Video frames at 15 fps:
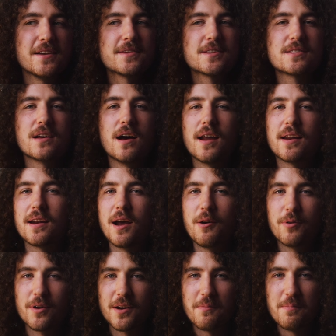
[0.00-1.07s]
decided I
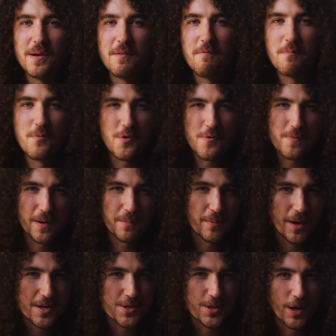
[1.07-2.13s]
wanted a bit of movement in
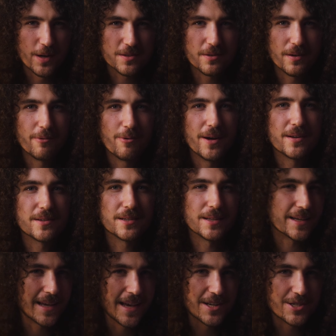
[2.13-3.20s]
my shot, so I went into the
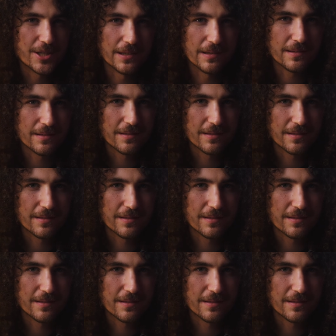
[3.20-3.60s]
kitchen,